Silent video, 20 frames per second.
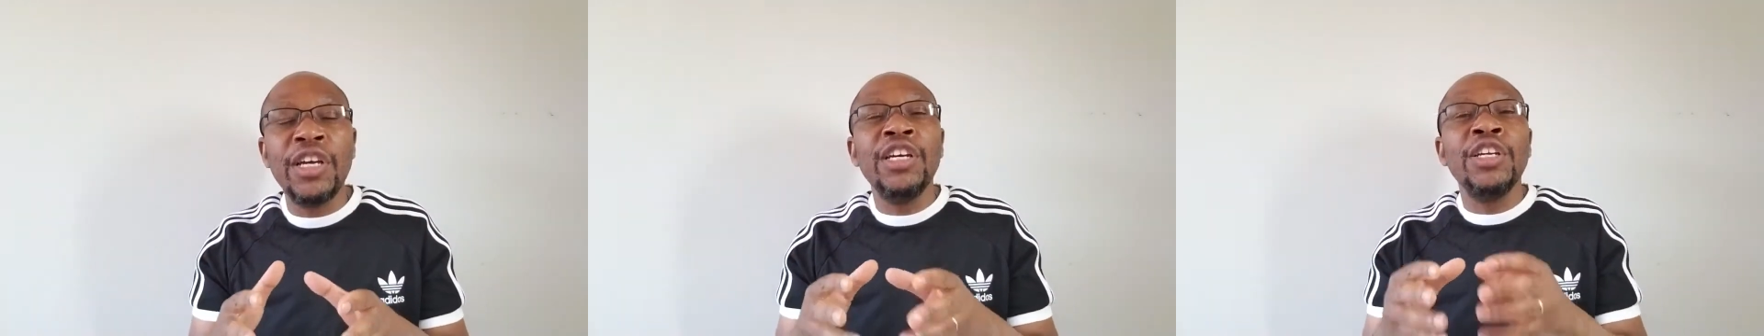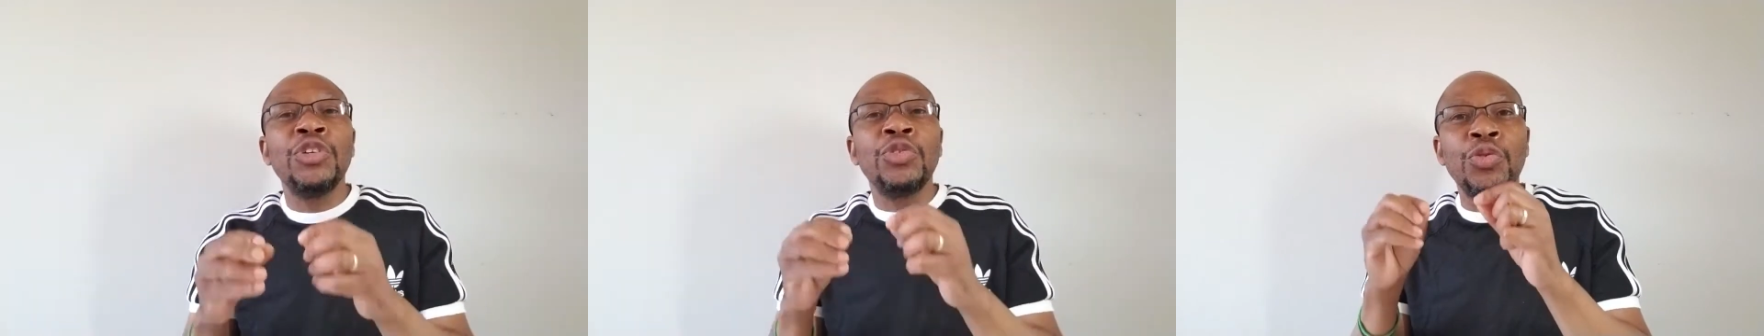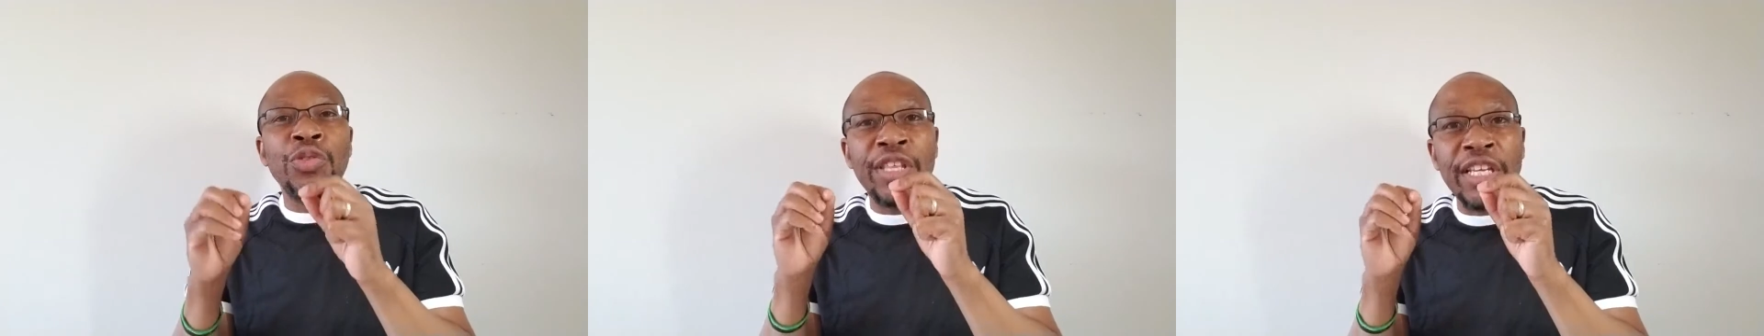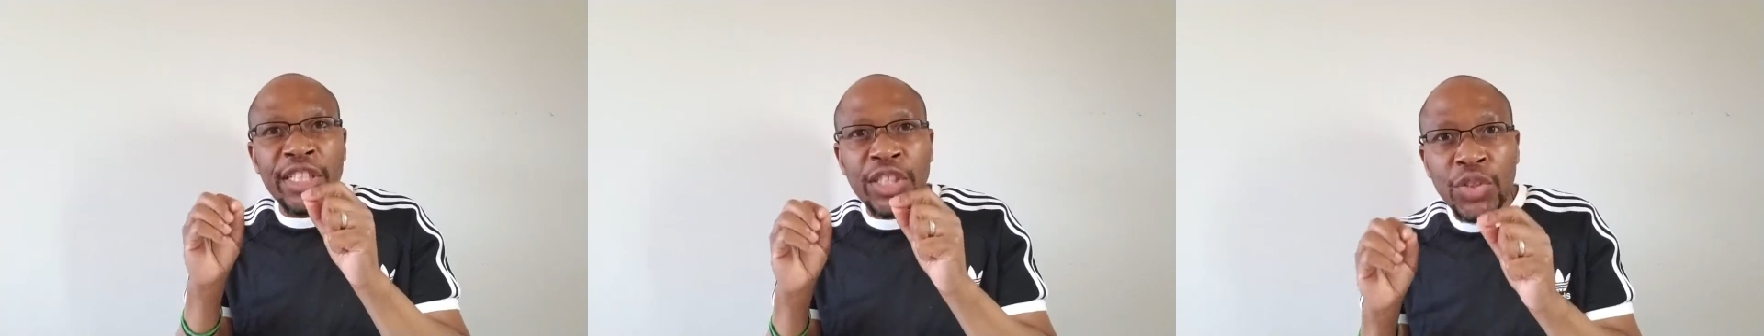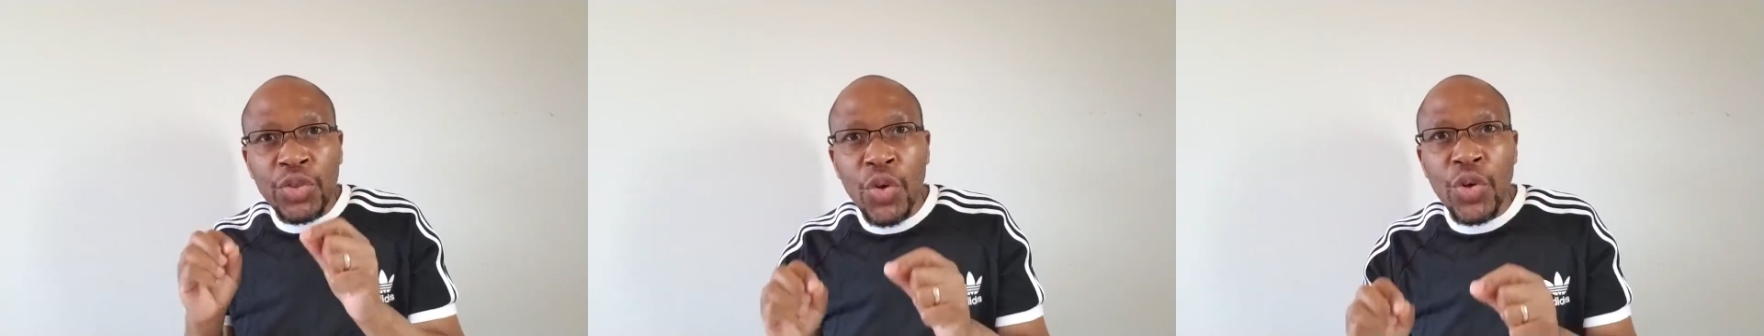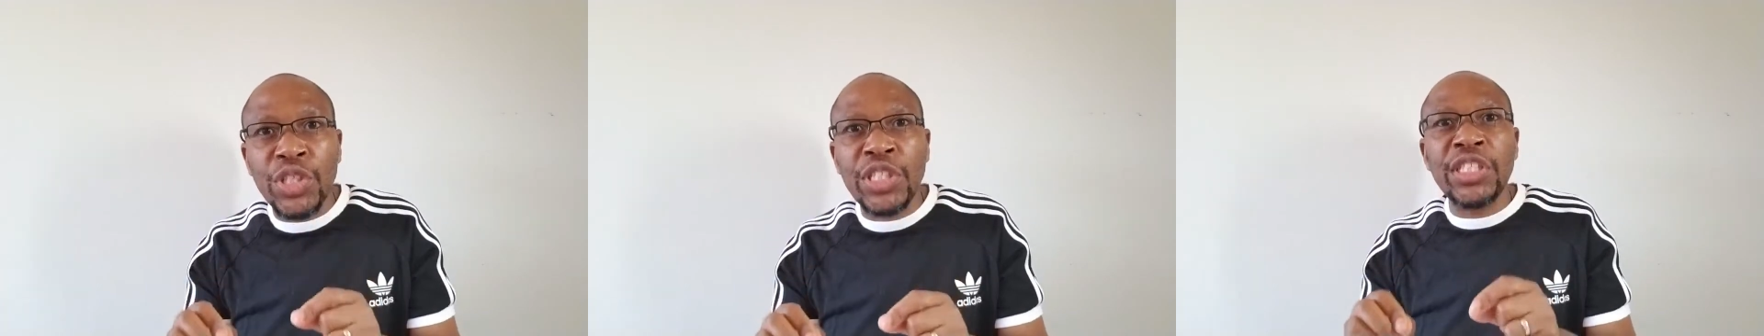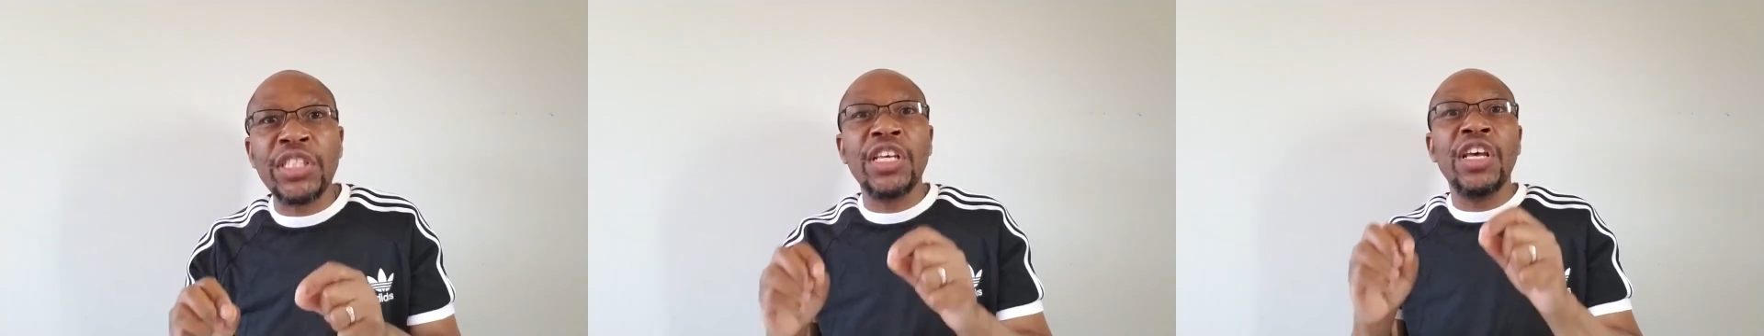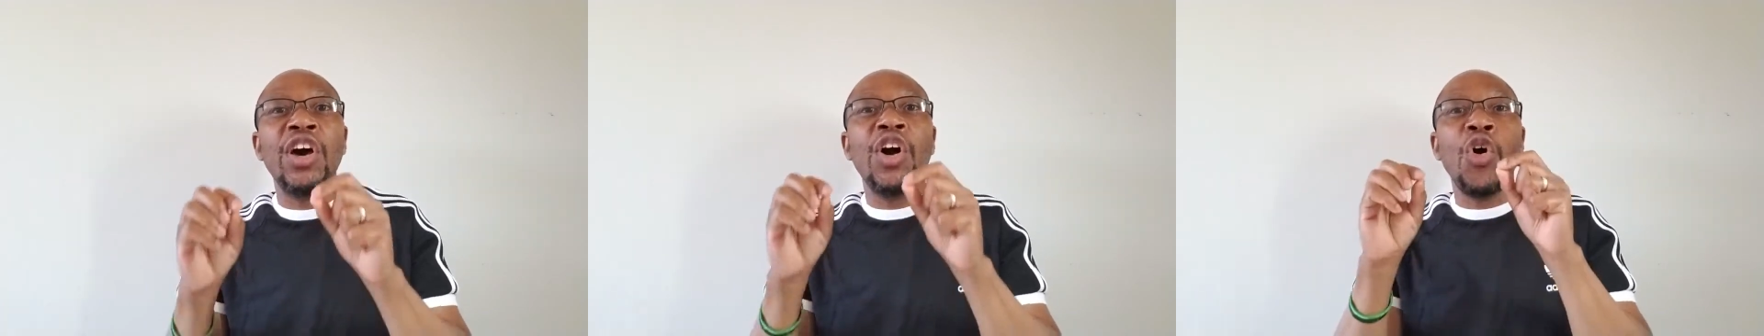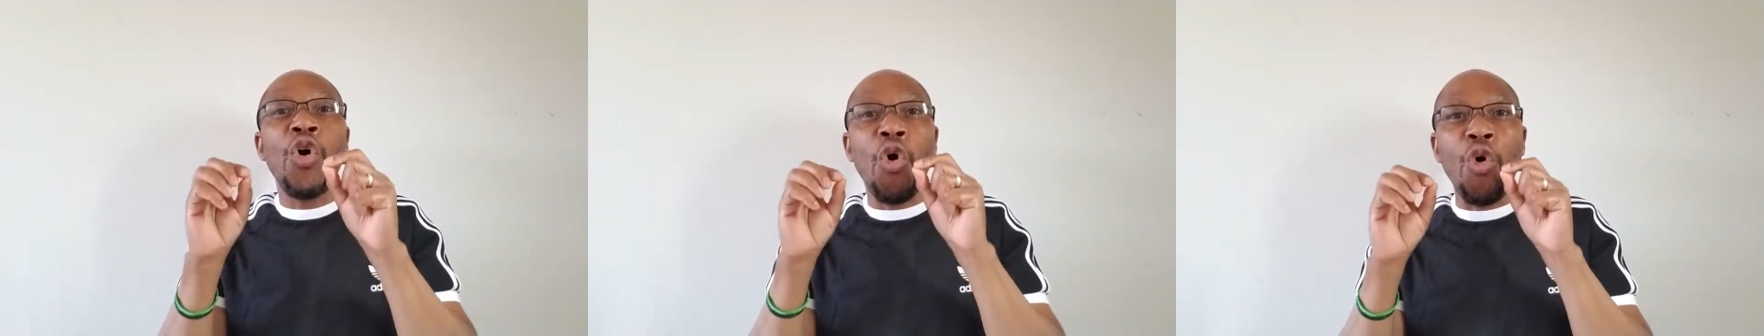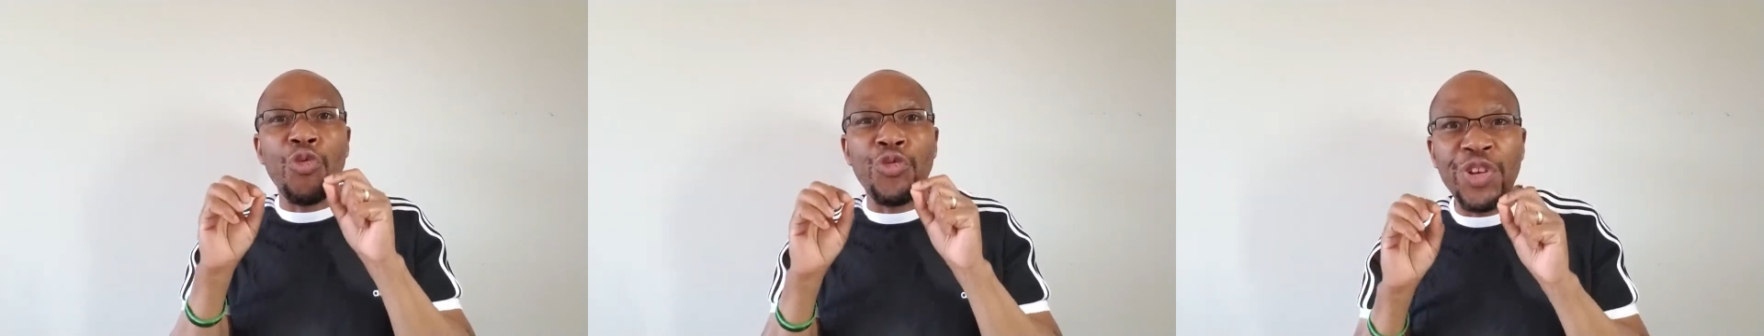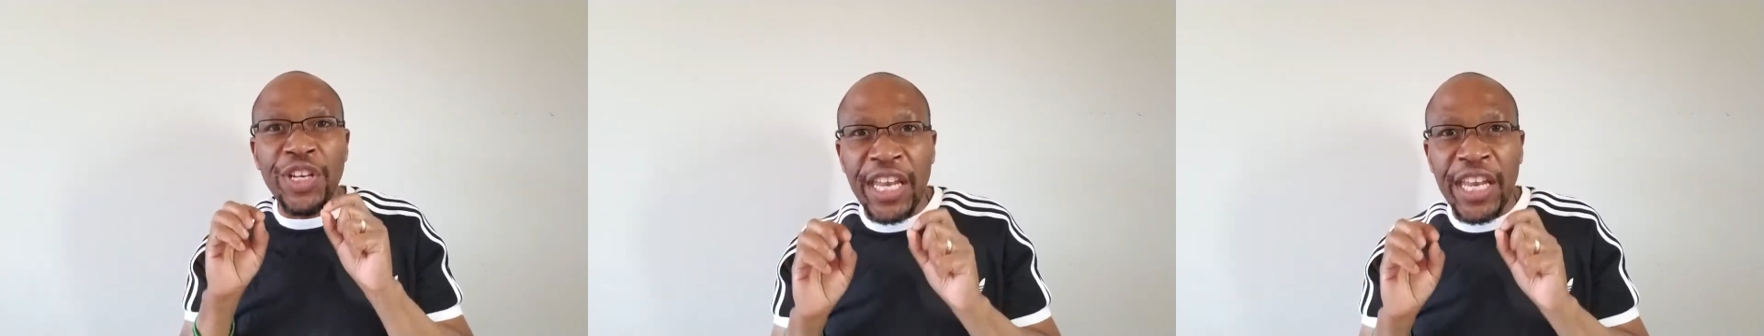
to the source of